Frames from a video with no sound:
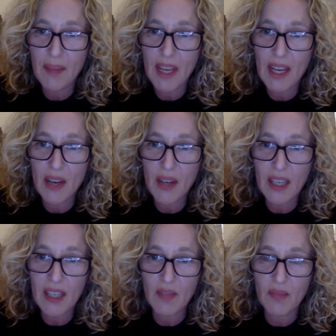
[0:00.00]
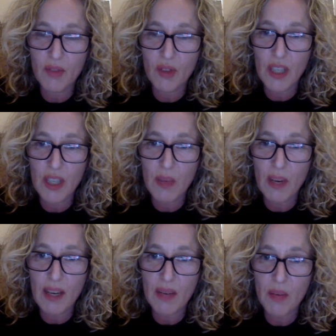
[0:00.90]
area, Judy,
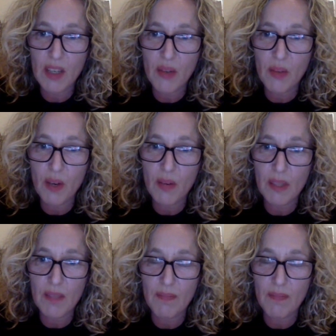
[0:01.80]
where would well be